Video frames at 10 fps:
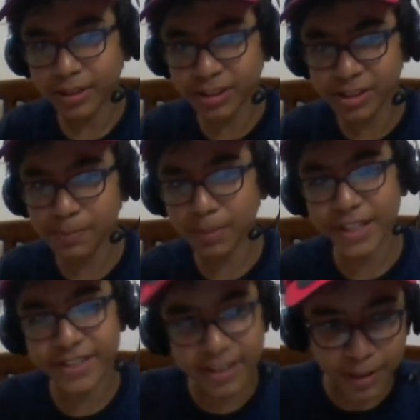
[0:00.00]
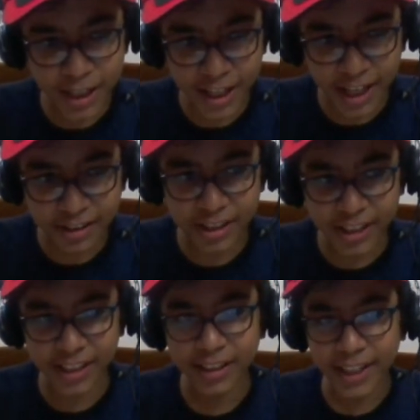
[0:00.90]
just play simply
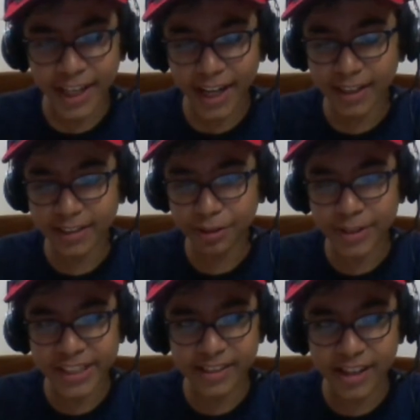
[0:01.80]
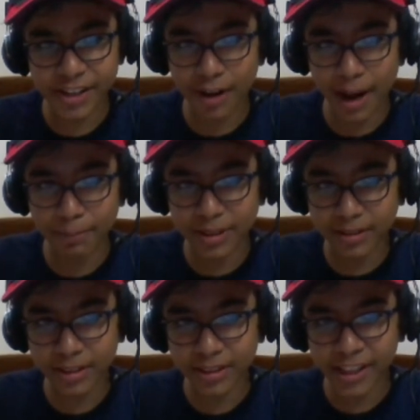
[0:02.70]
a3 and the queen is again trapped.
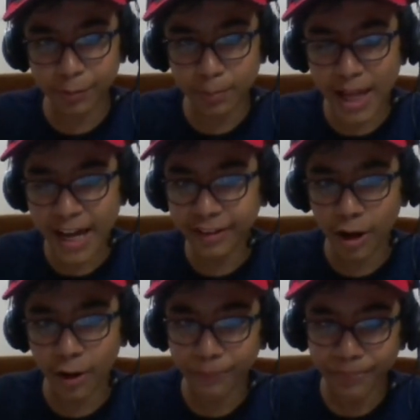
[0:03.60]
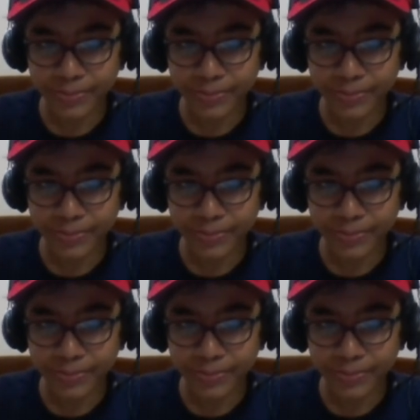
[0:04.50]
Nothing for black now.